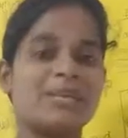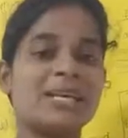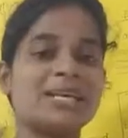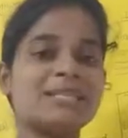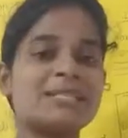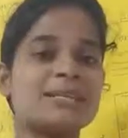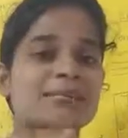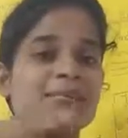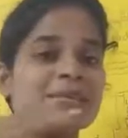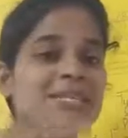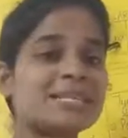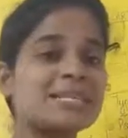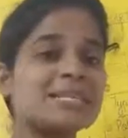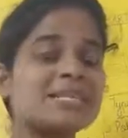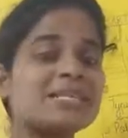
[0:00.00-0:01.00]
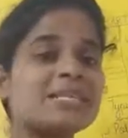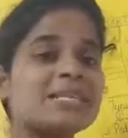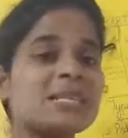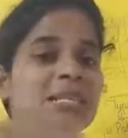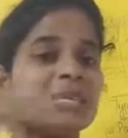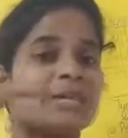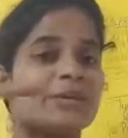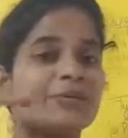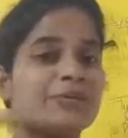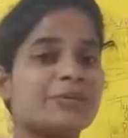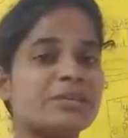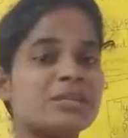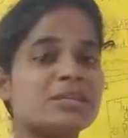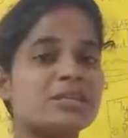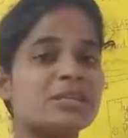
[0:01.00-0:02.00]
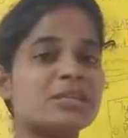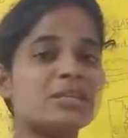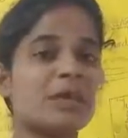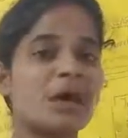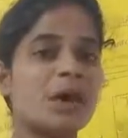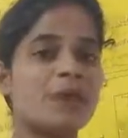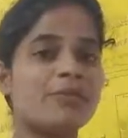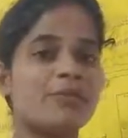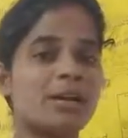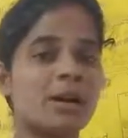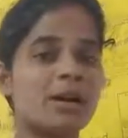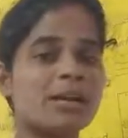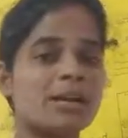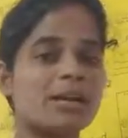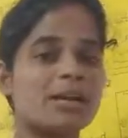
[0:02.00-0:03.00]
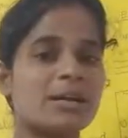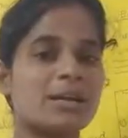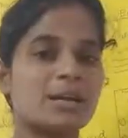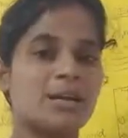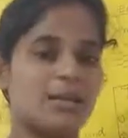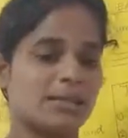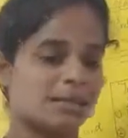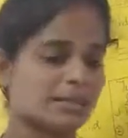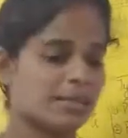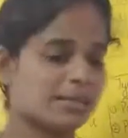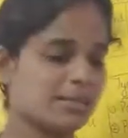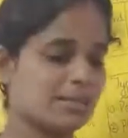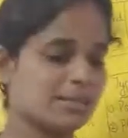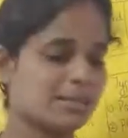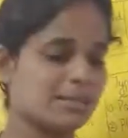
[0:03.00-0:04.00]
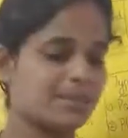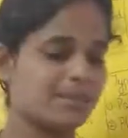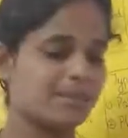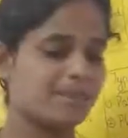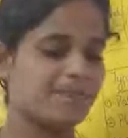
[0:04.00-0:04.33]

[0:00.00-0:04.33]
That is a physical feature of our country,